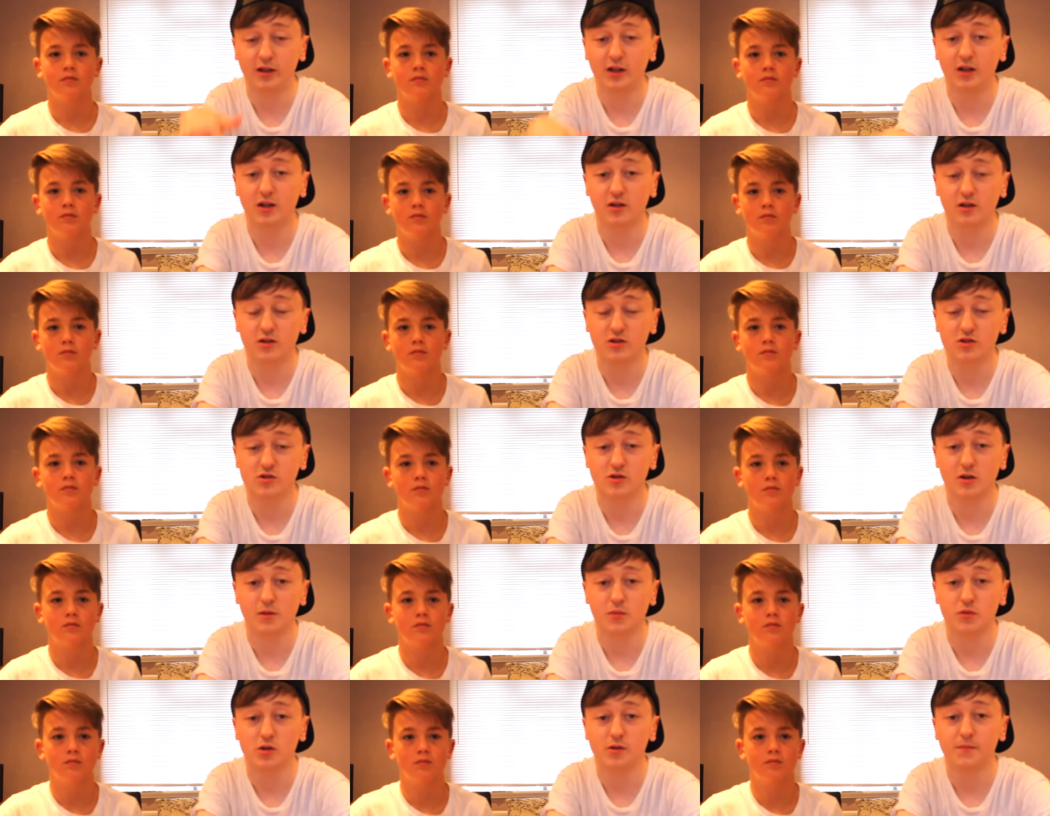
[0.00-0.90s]
Speaker 1: link in the
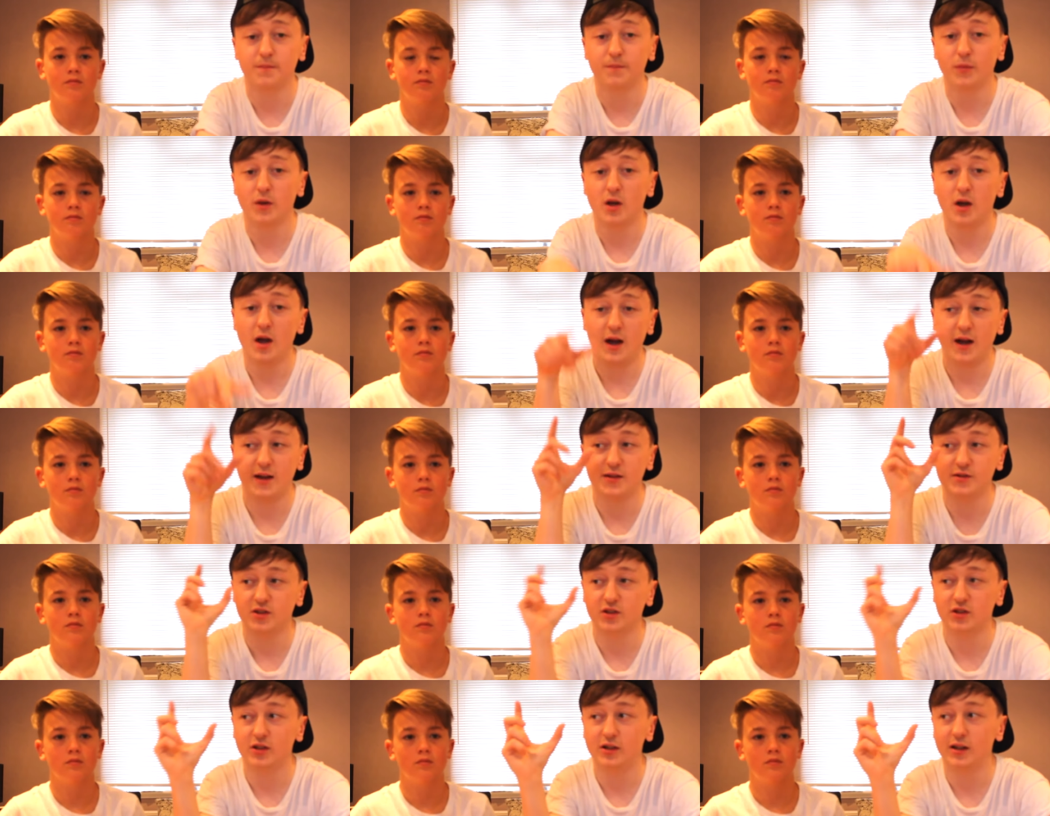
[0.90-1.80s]
description
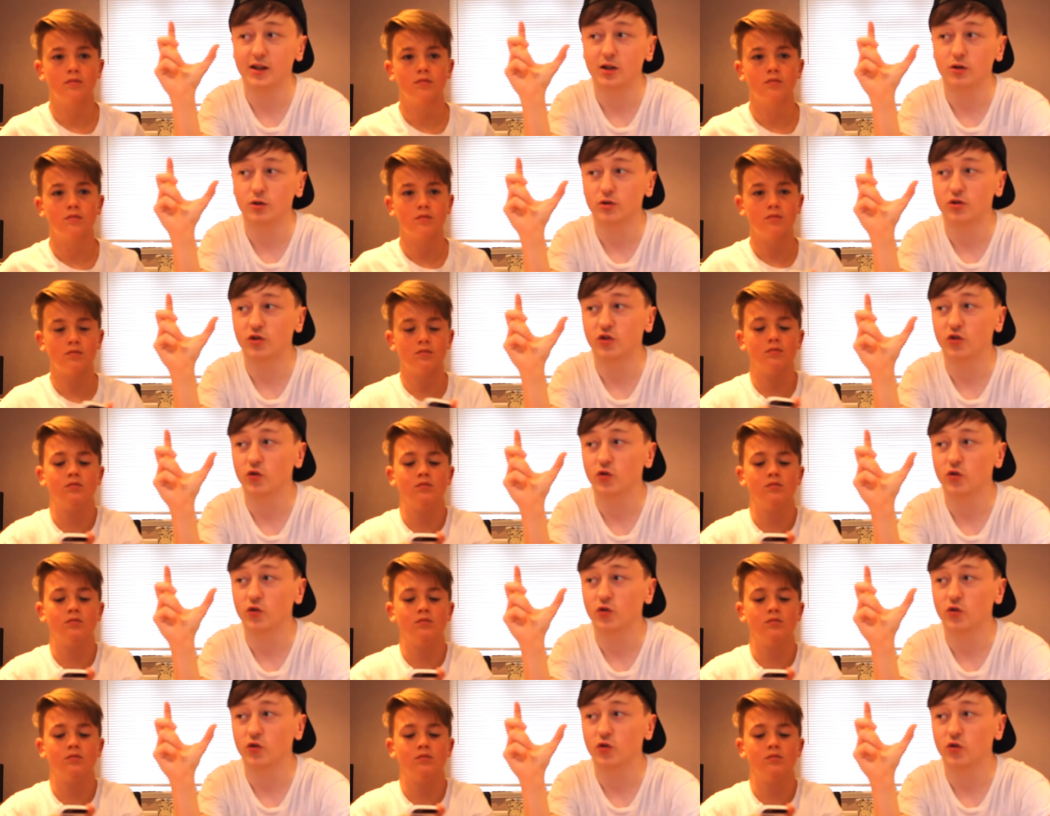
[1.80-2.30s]
and to the link on